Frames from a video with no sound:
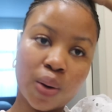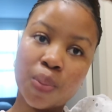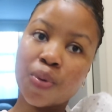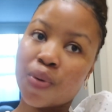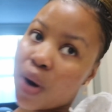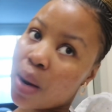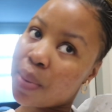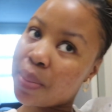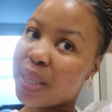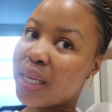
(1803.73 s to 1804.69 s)

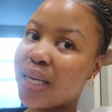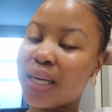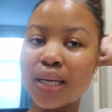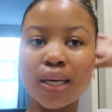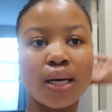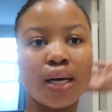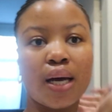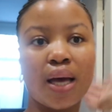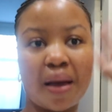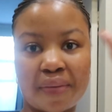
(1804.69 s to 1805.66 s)
probably
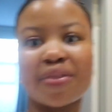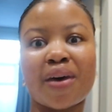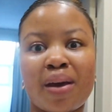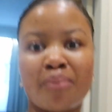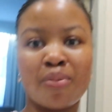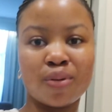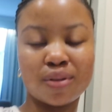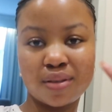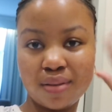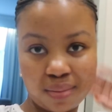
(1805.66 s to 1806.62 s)
at the
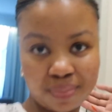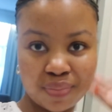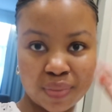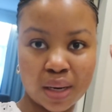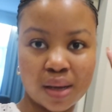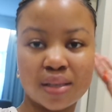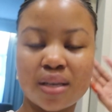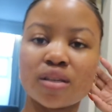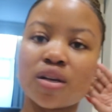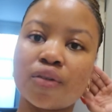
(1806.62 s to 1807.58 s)
airport later
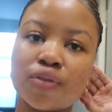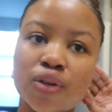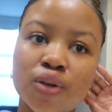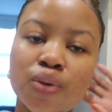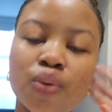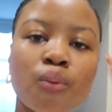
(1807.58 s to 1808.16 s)
this afternoon.